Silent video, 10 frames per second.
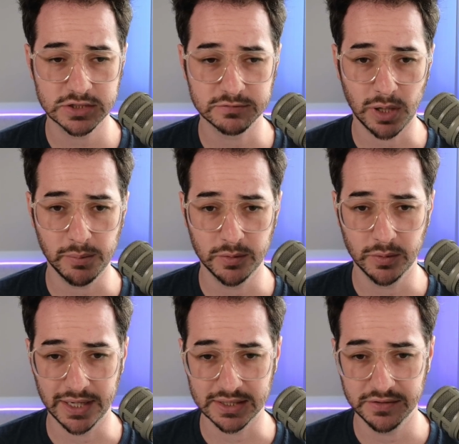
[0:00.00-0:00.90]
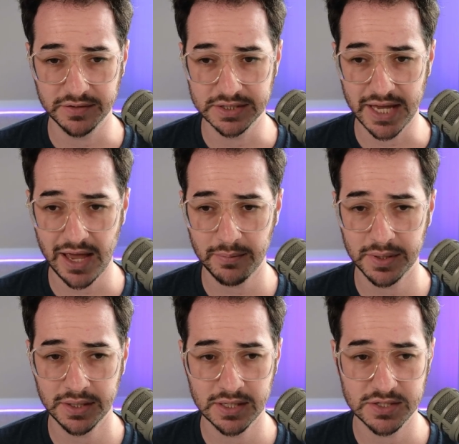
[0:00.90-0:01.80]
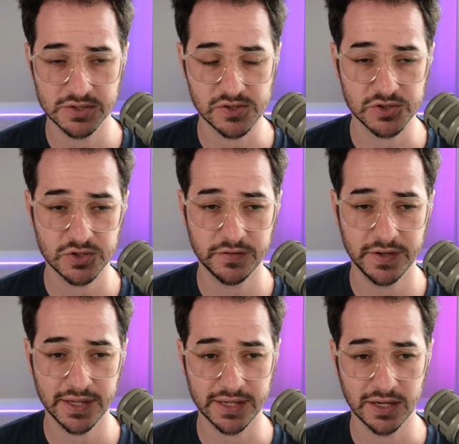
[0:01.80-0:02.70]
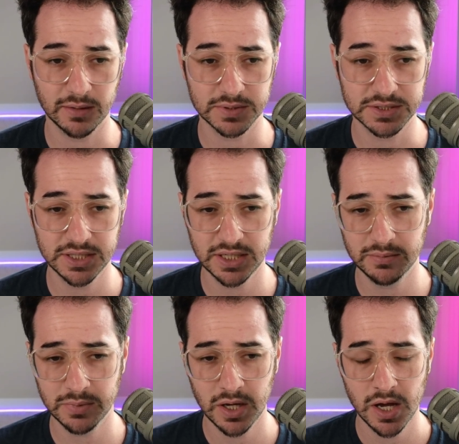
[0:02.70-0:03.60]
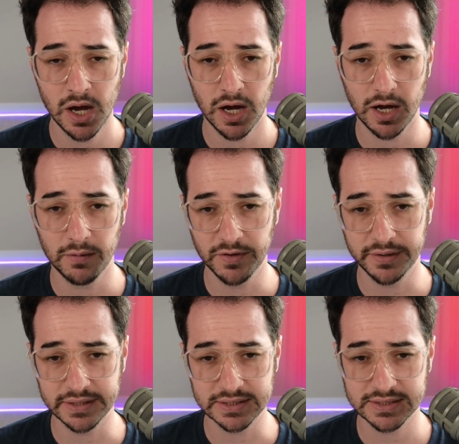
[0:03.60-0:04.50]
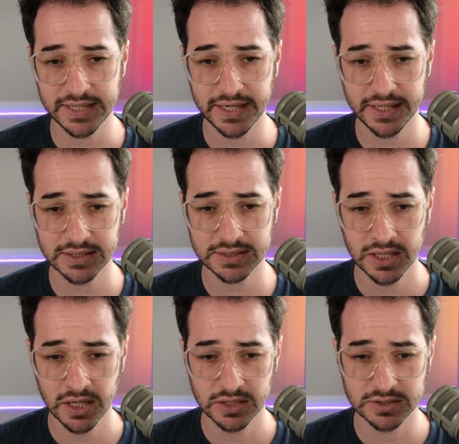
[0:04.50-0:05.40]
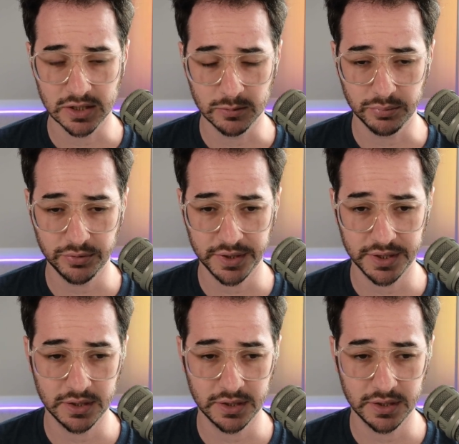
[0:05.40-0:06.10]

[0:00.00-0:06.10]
of probably when activities happen. This is a survey that can help the team on various settings. So pretty